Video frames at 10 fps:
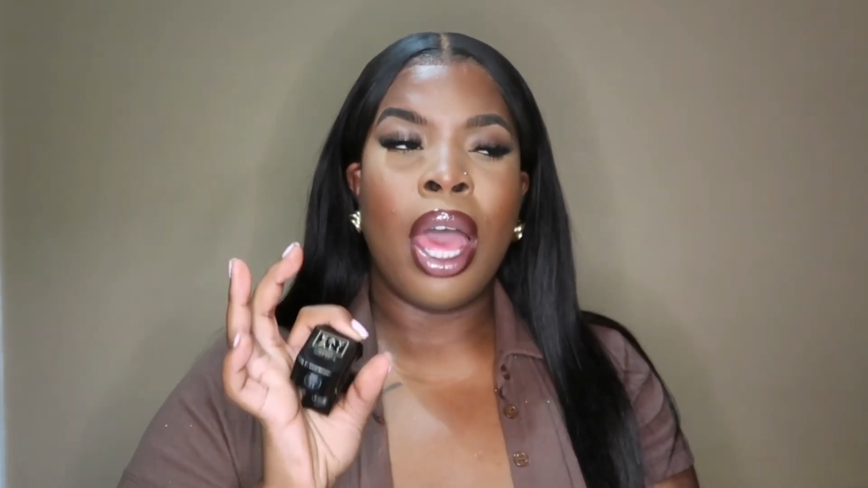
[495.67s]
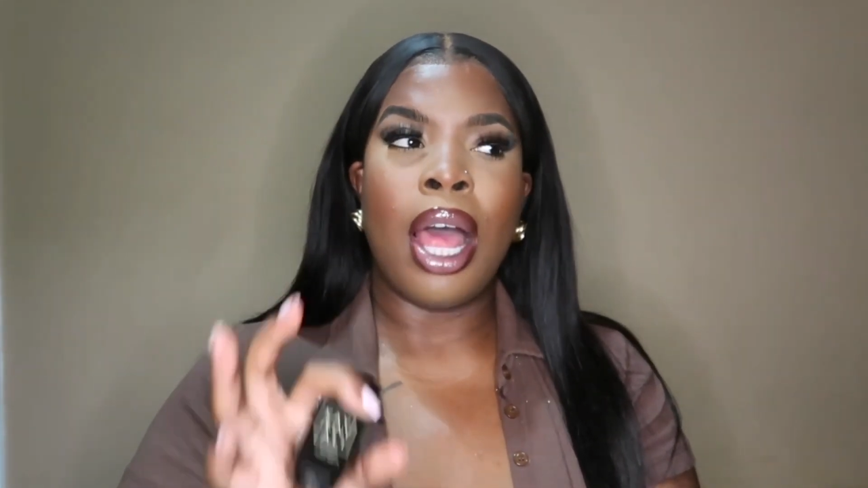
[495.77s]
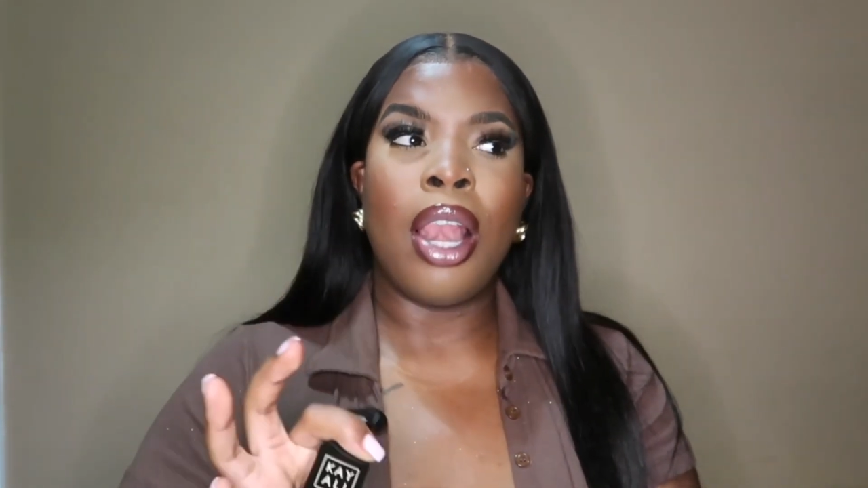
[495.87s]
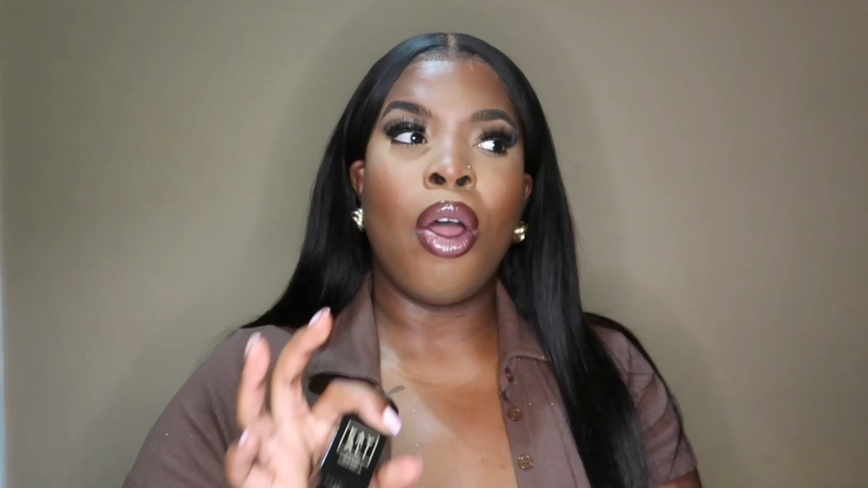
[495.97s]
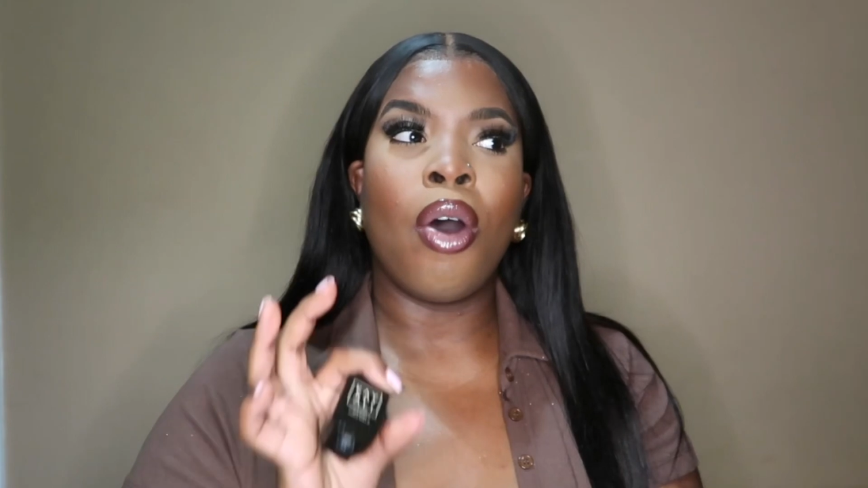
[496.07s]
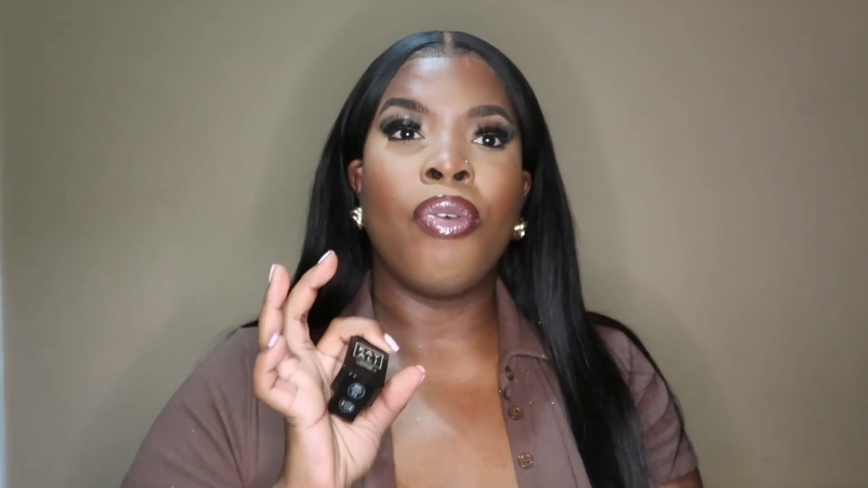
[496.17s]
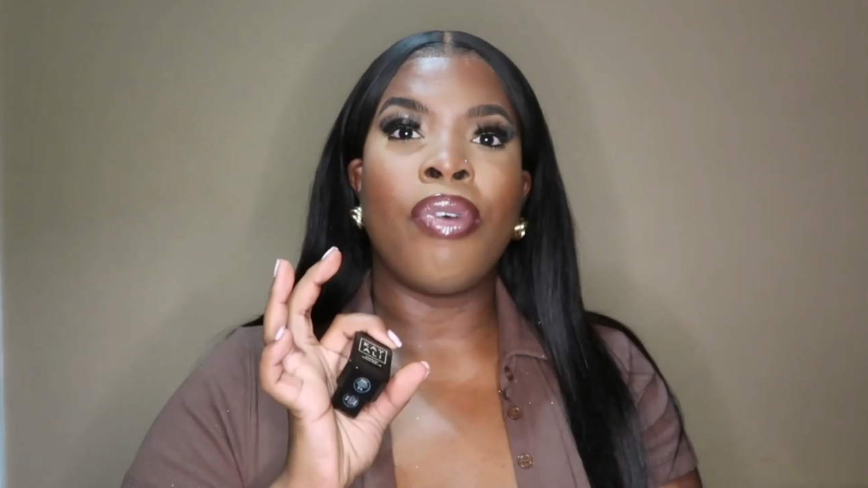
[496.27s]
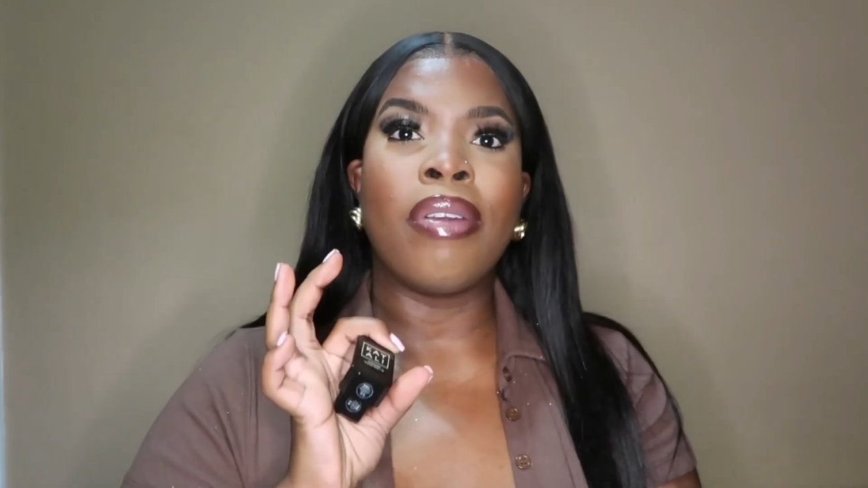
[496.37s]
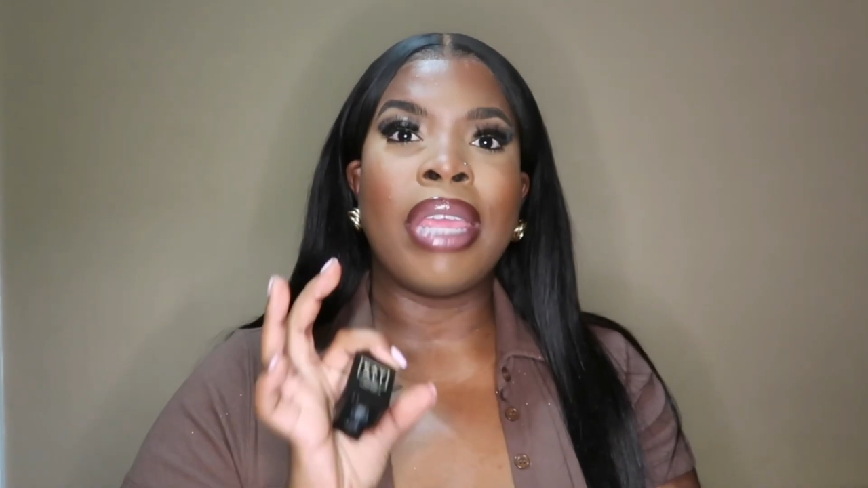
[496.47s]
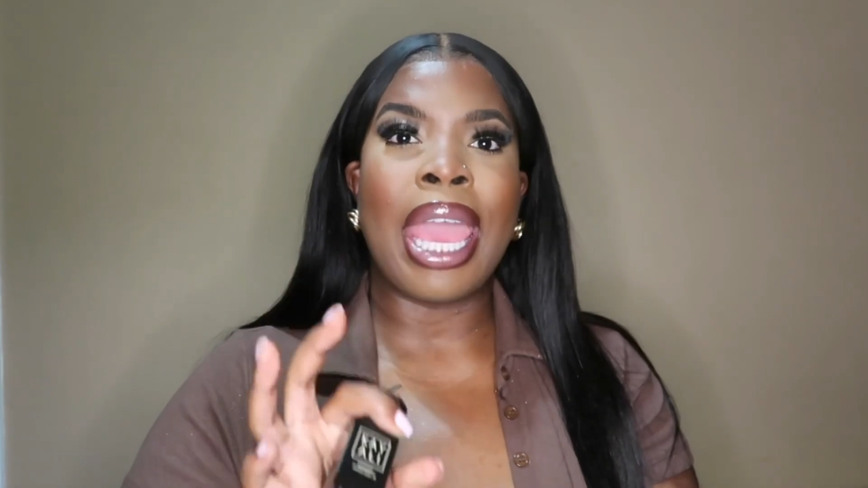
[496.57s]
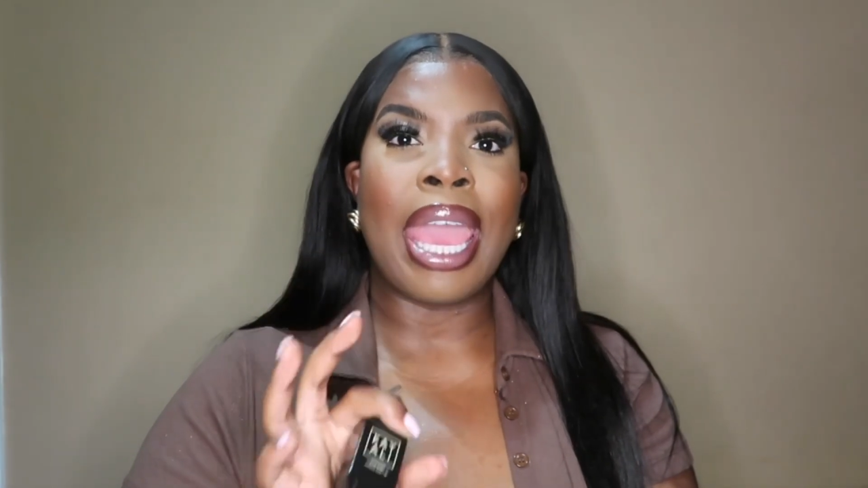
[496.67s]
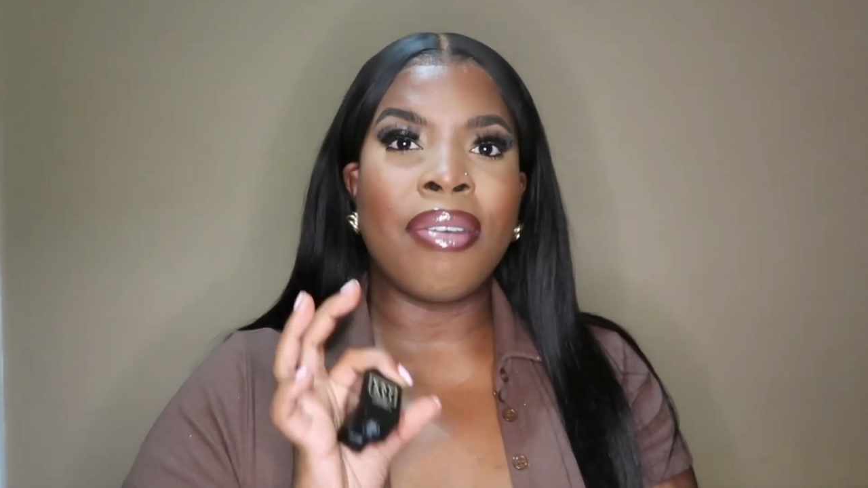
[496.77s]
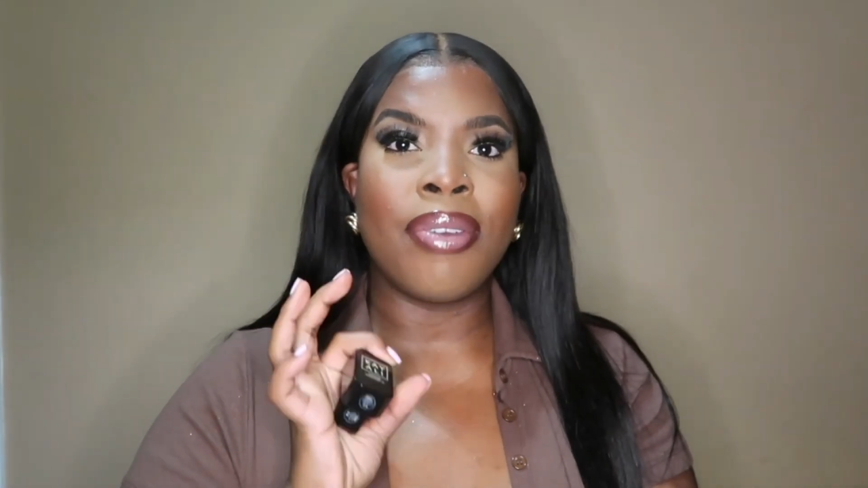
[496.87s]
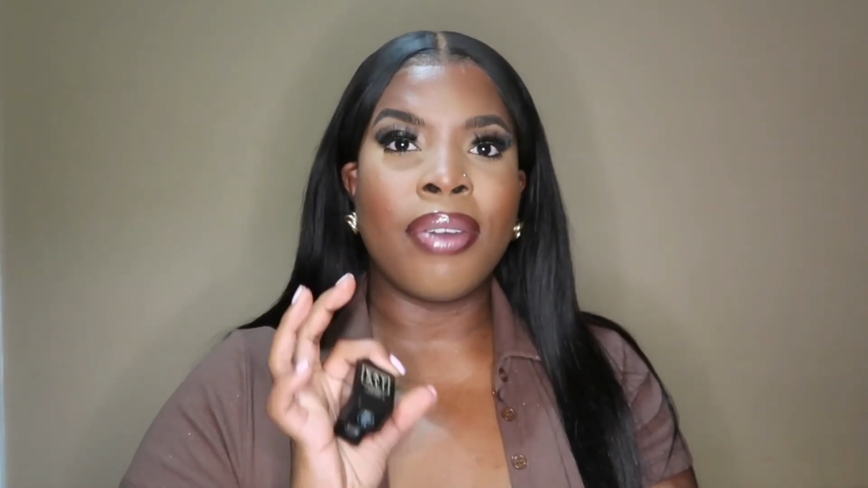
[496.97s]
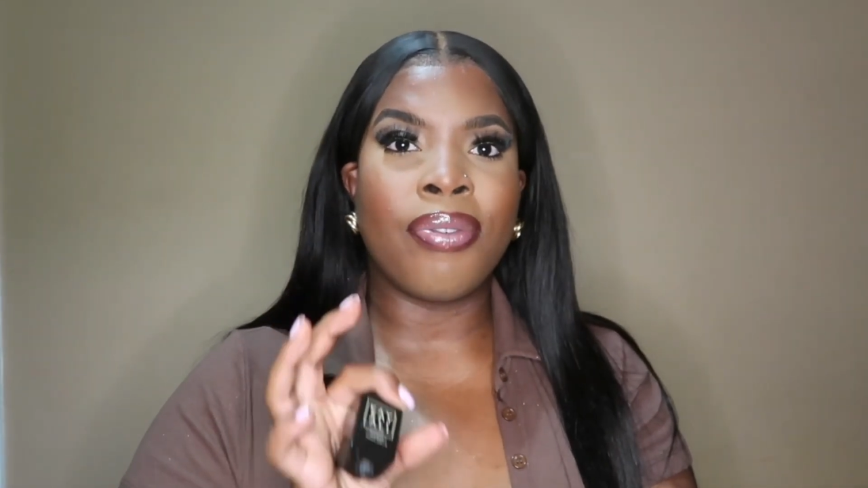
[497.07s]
a lot of very heavier